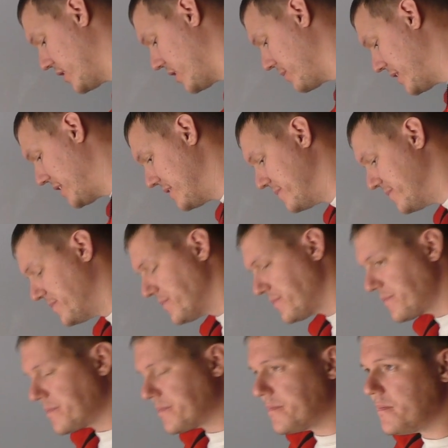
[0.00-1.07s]
You know what I mean?
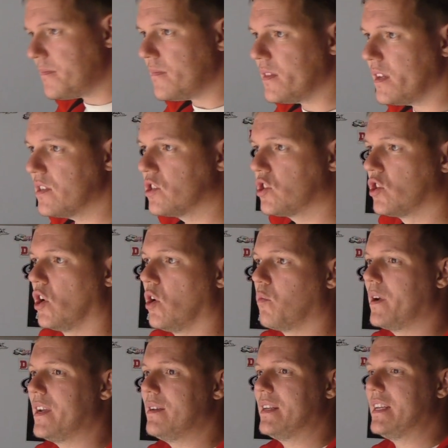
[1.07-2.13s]
So
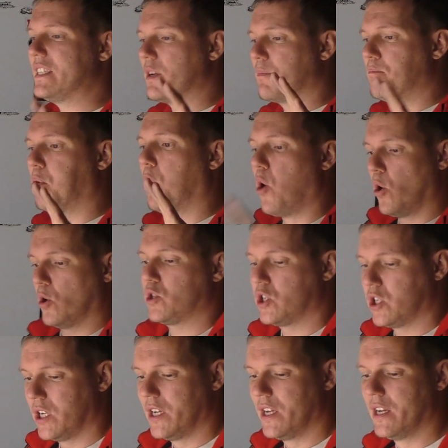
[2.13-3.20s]
we need to
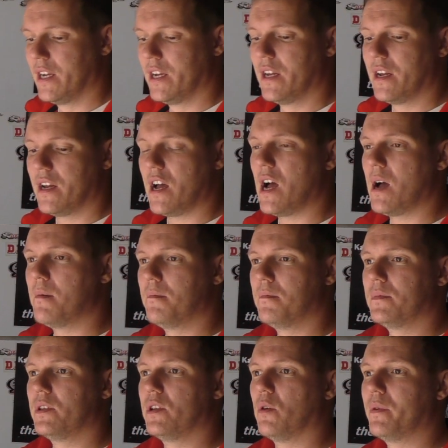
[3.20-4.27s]
put,
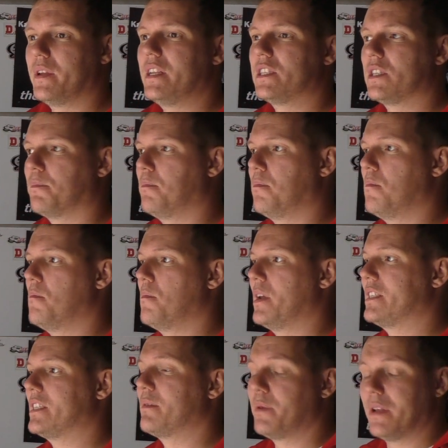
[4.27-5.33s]
you know, we need to,
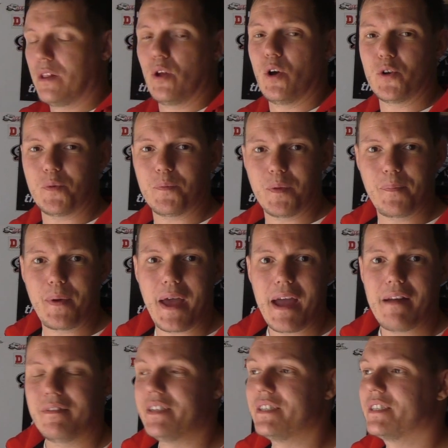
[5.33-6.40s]
basically we load up the
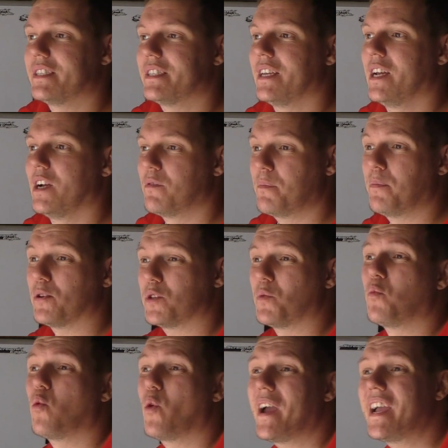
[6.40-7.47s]
bearings. We put
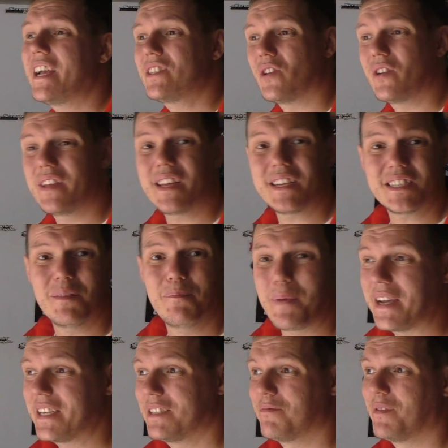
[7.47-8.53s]
some weight on it, that's the
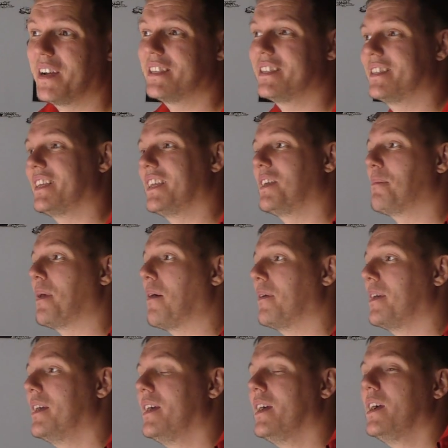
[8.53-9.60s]
best way to think
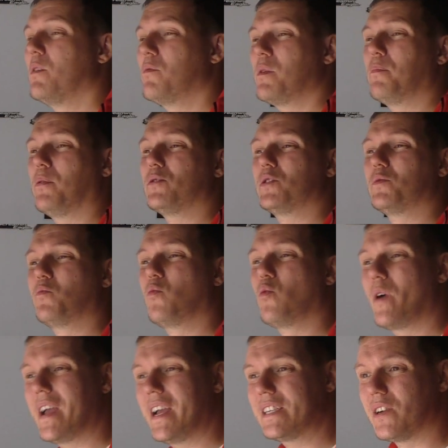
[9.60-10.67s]
about it. We put some
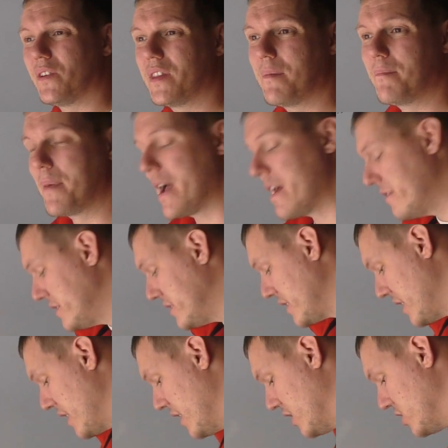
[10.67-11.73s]
weight on them
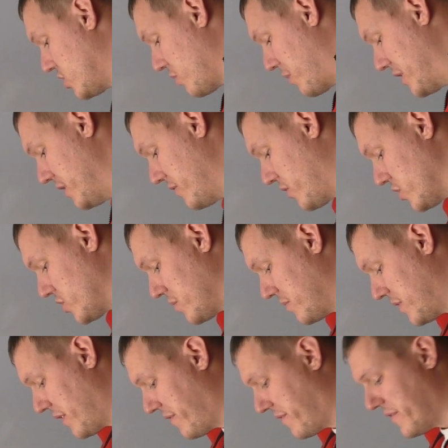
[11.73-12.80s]
bearings. So when you've got
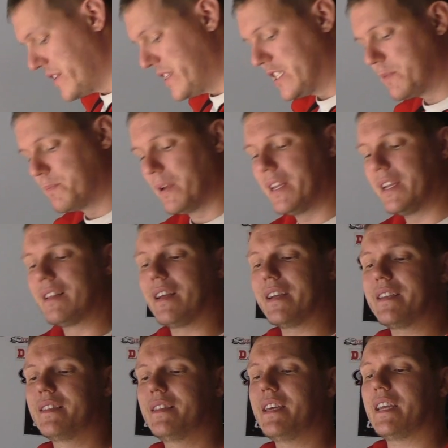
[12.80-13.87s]
something free spinning
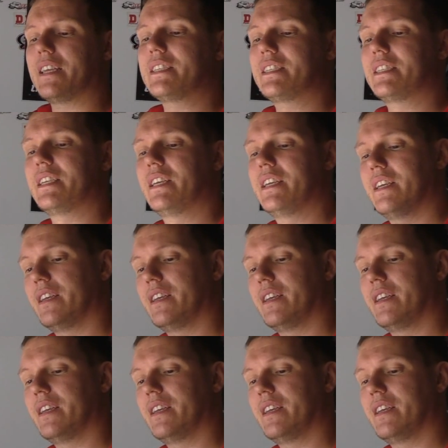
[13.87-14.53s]
like this,